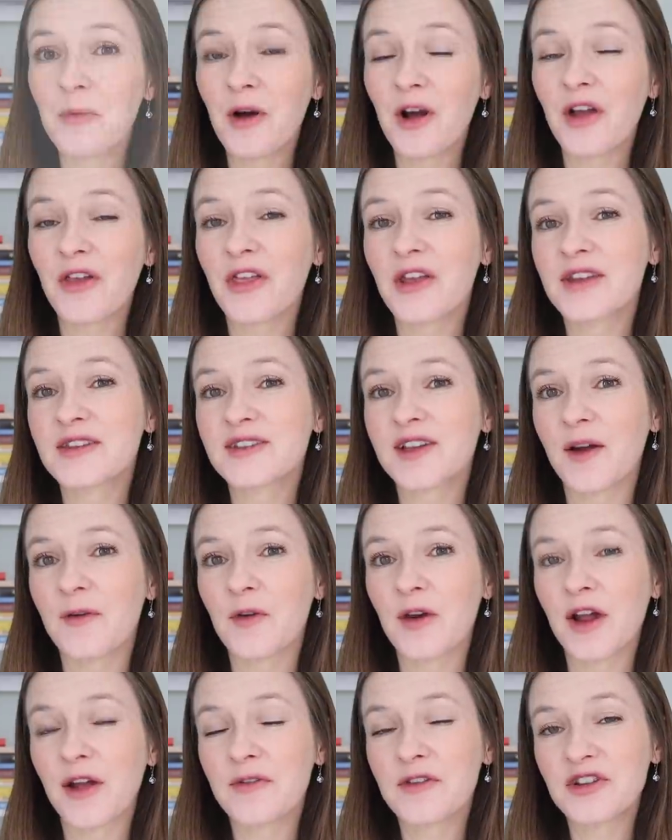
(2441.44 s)
book, The
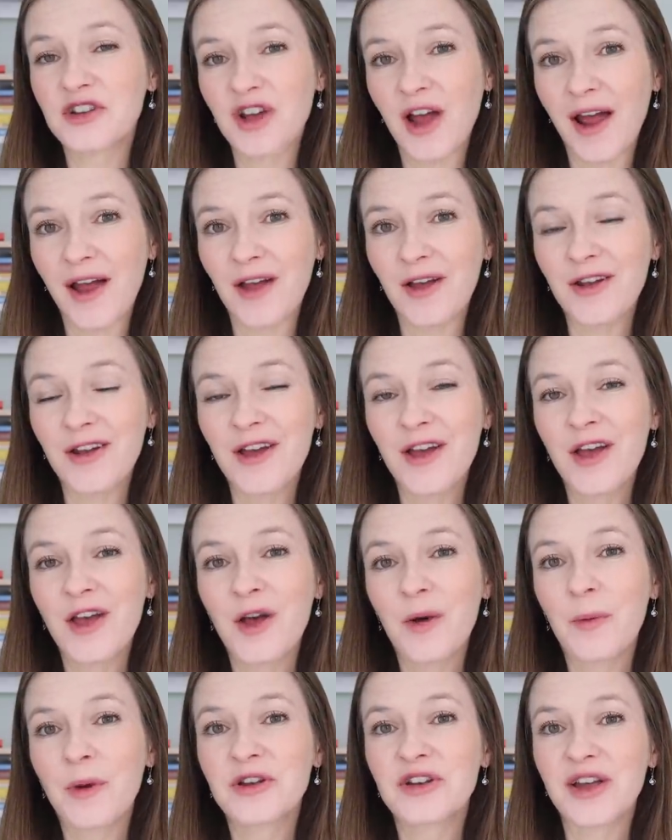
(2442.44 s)
Discovery of the Child,
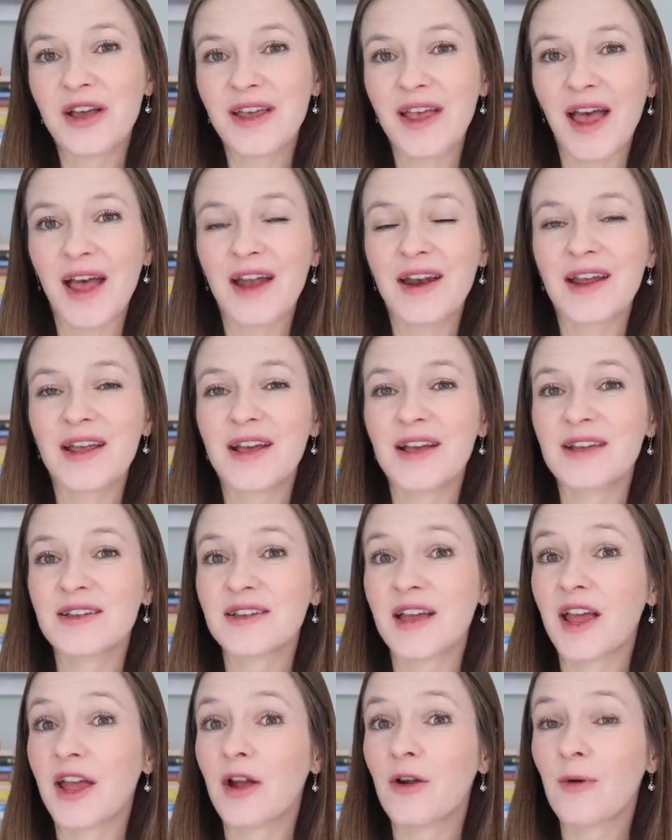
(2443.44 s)
which again is
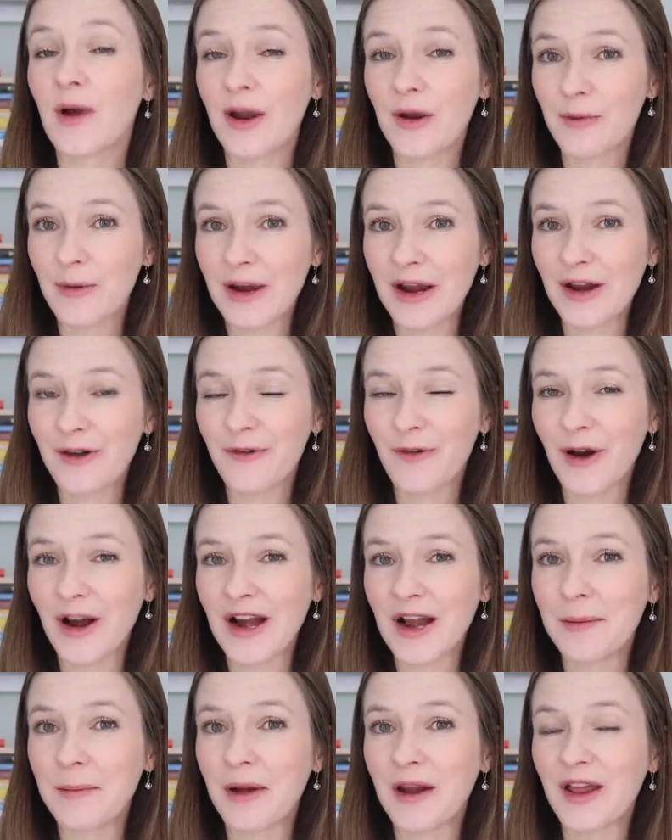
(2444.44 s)
a great read for
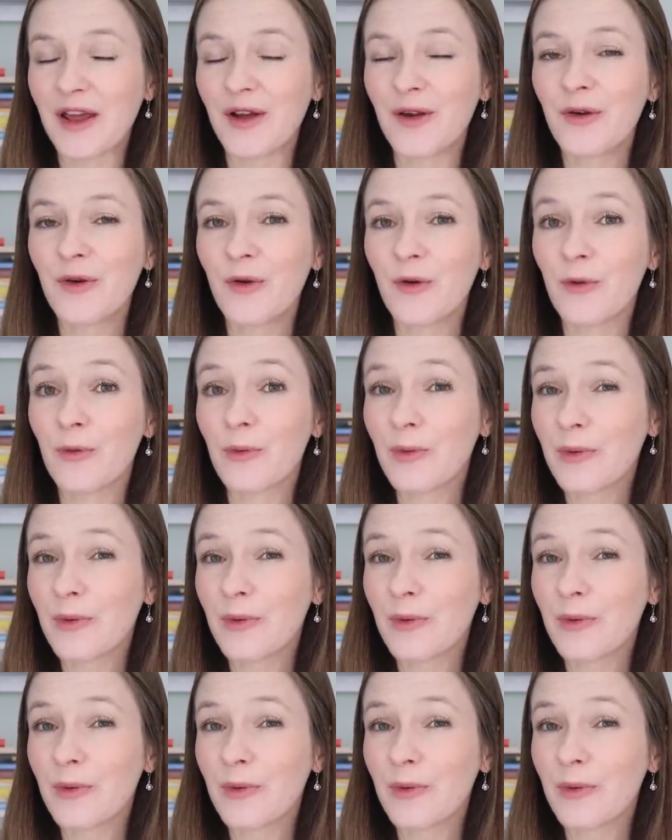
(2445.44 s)
anybody who